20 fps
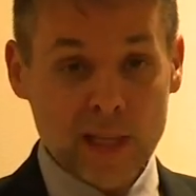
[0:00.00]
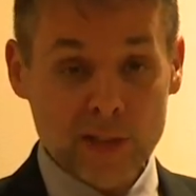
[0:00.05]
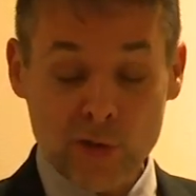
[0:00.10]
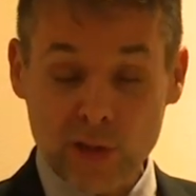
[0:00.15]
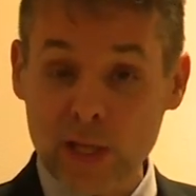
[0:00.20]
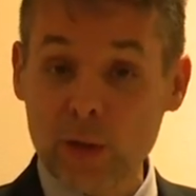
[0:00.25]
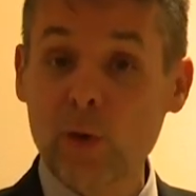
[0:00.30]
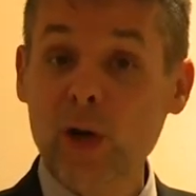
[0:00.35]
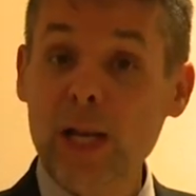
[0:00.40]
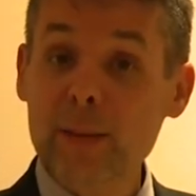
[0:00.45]

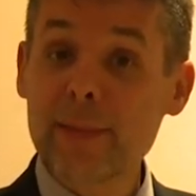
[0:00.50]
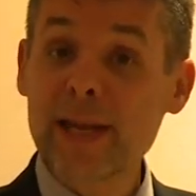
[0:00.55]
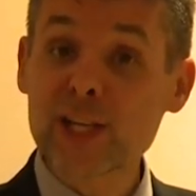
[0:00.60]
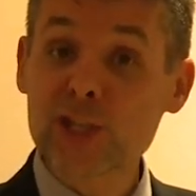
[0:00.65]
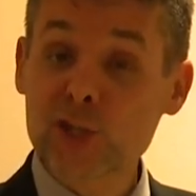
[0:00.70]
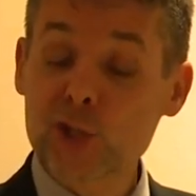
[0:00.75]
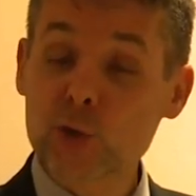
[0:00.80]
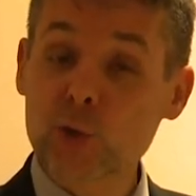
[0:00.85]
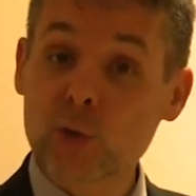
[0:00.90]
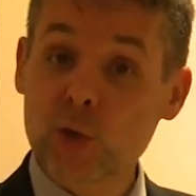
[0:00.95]
So they want to make
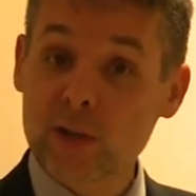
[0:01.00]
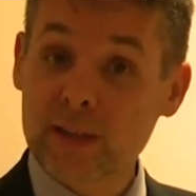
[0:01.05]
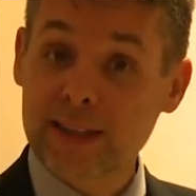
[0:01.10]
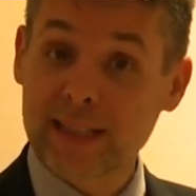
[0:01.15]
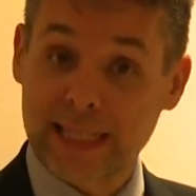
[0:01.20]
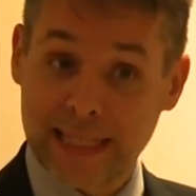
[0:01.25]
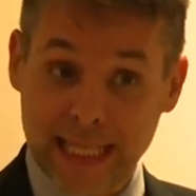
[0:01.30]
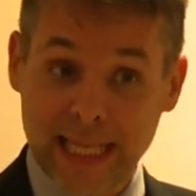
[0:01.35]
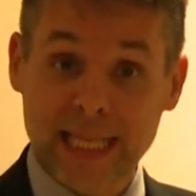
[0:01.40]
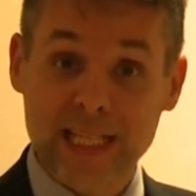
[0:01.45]
sure
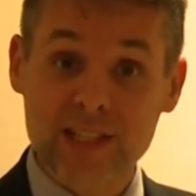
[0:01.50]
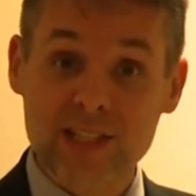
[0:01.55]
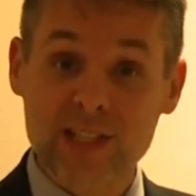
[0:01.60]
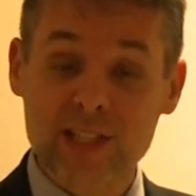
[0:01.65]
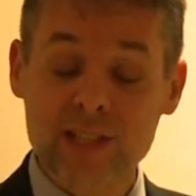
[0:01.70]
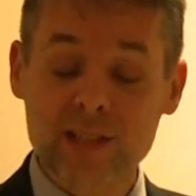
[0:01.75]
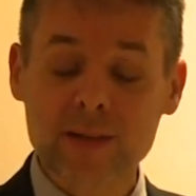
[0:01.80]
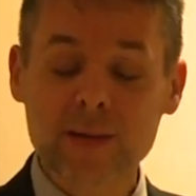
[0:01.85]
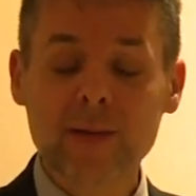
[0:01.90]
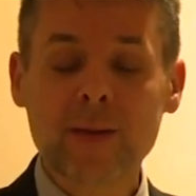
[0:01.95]

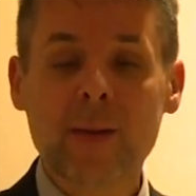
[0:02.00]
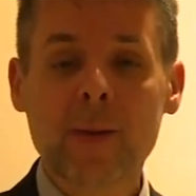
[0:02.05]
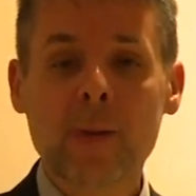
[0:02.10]
this,